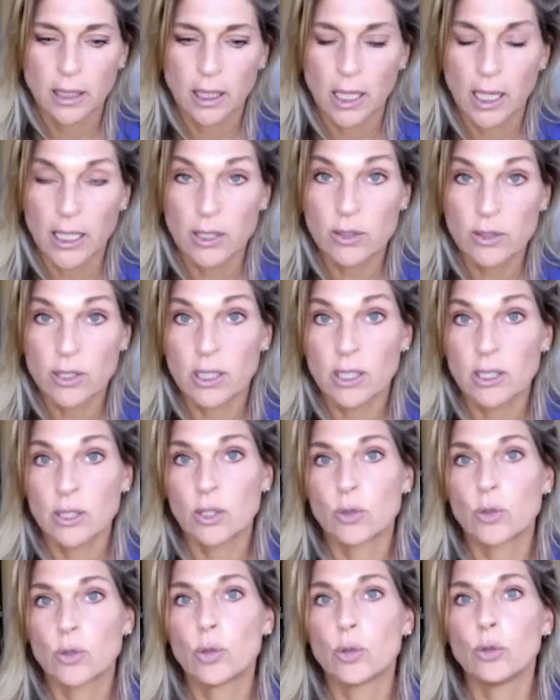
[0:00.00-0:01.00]
i use it
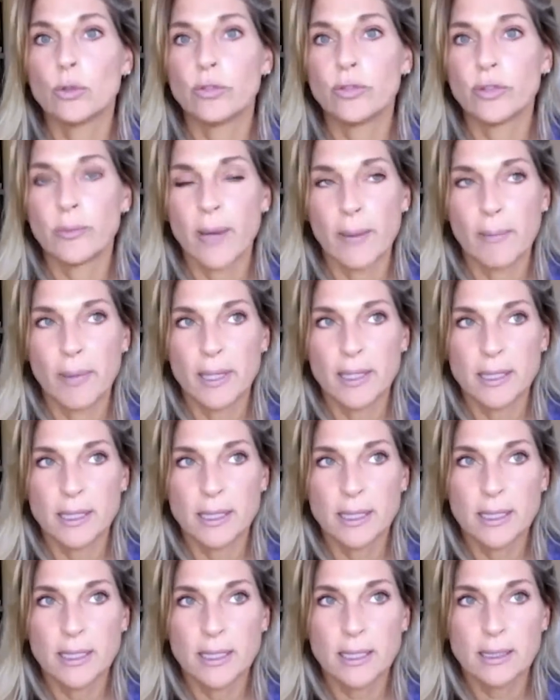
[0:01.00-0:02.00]
as a tool for my
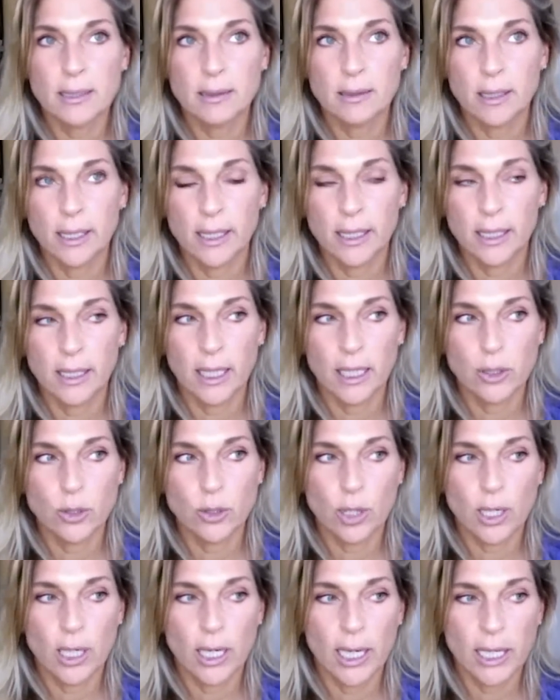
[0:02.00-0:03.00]
business and i
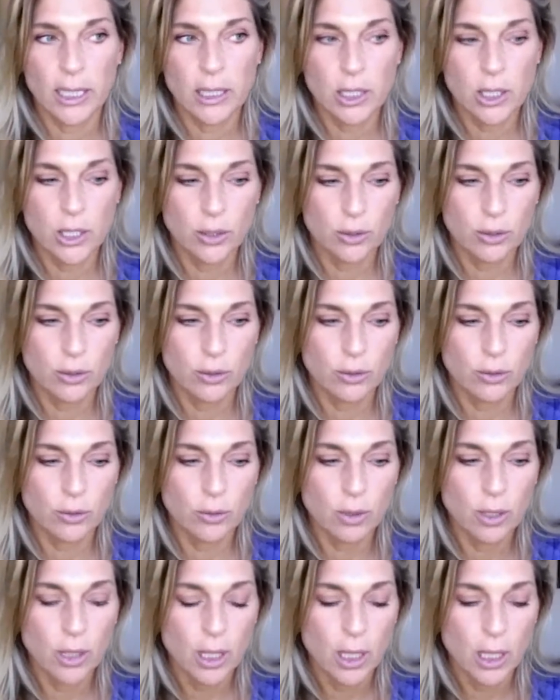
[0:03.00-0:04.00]
try
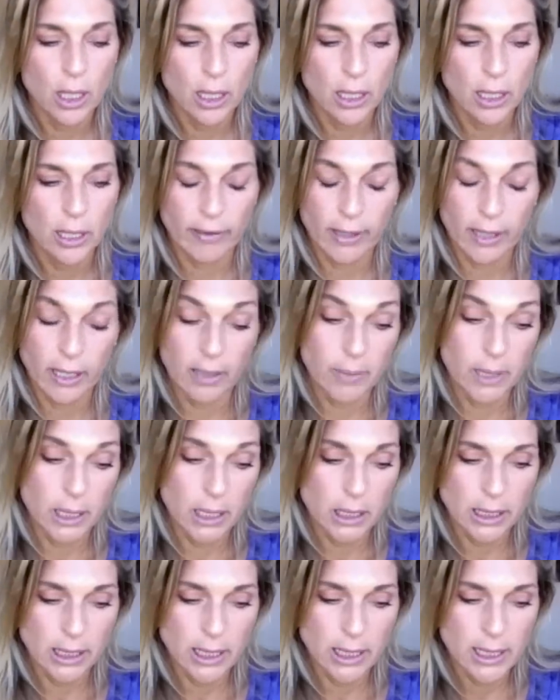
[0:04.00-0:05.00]
to if i could be
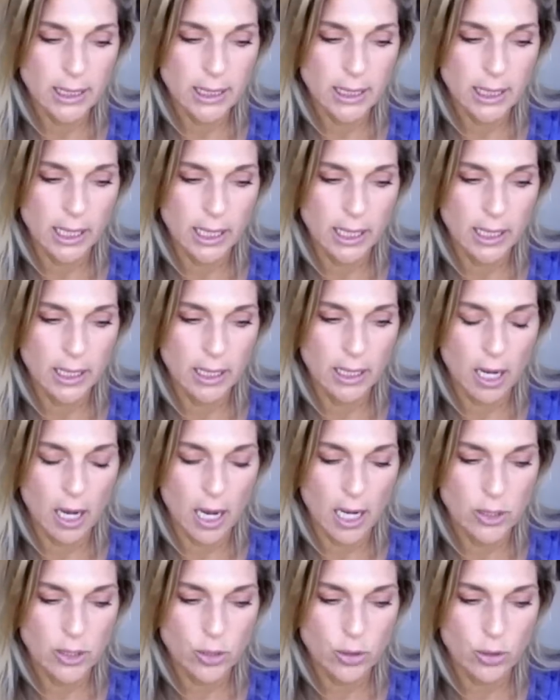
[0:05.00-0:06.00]
honest i
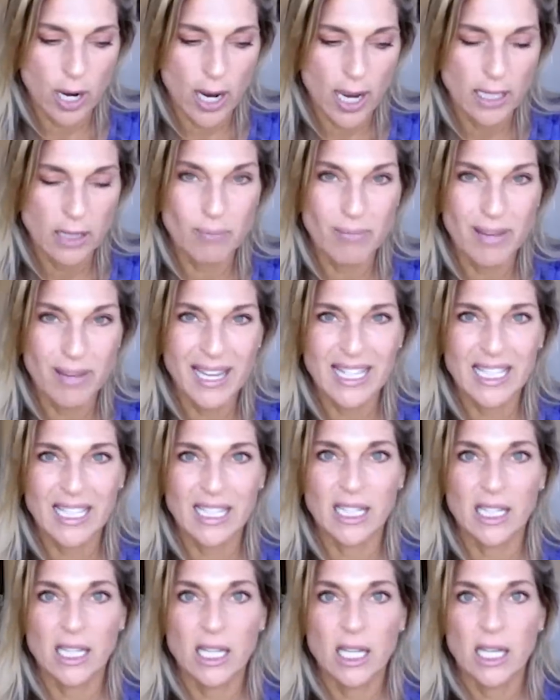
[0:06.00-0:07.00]
i try to make
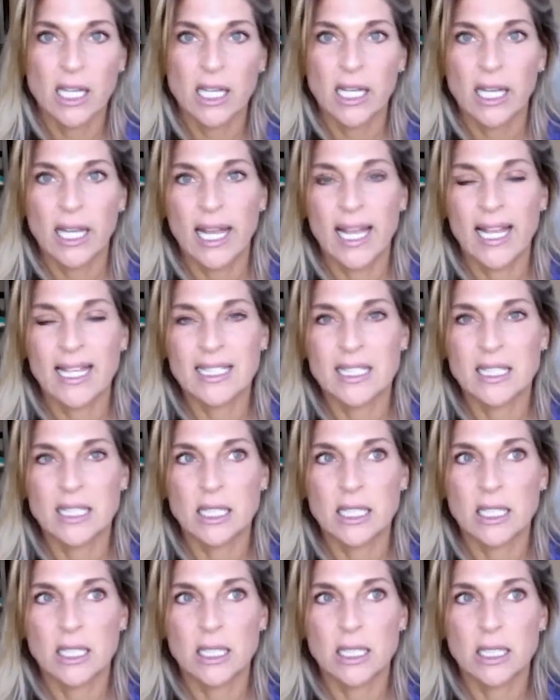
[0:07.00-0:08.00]
it as
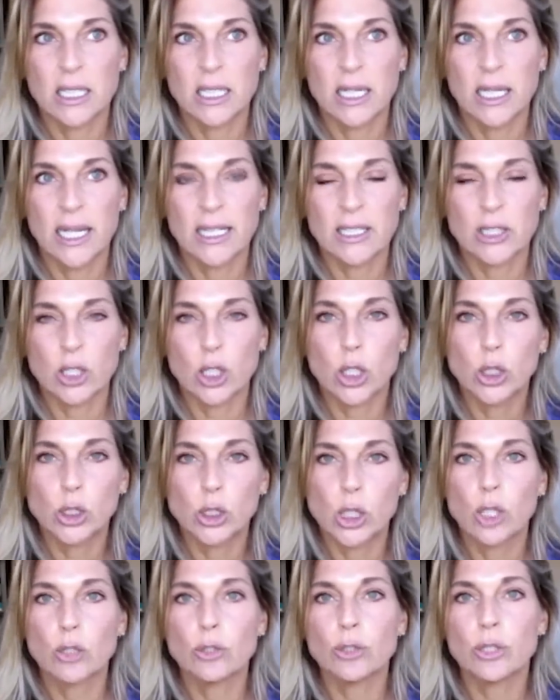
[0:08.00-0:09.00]
as
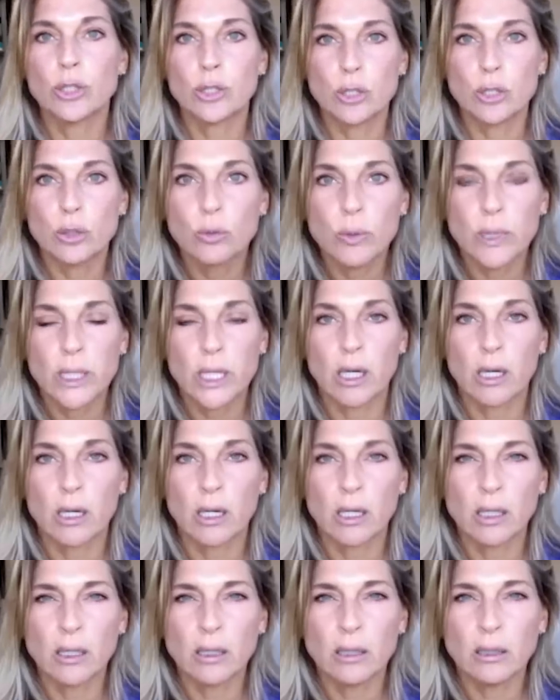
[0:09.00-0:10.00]
close to who we
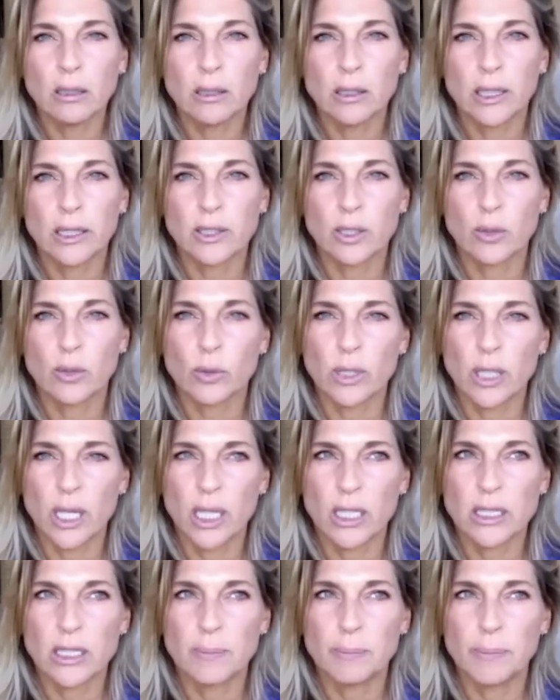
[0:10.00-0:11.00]
are like so we're
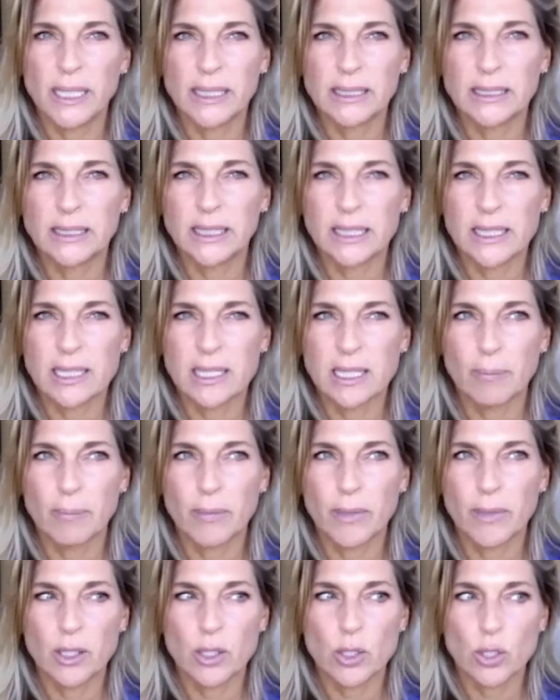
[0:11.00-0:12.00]
not depicting
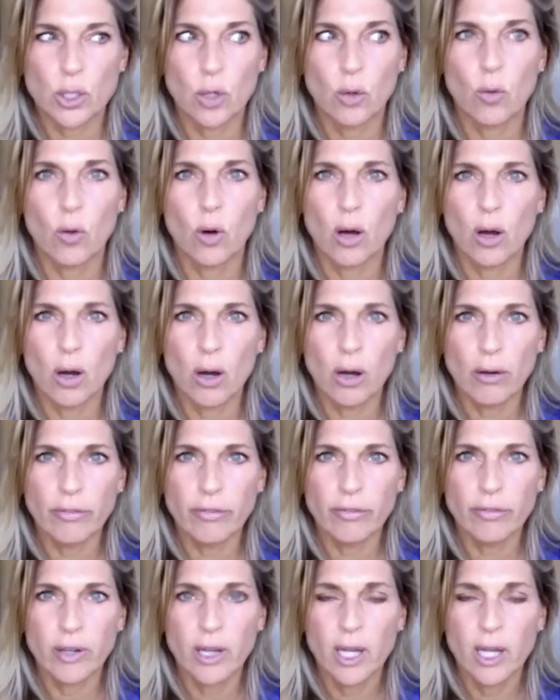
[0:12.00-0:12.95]
something so off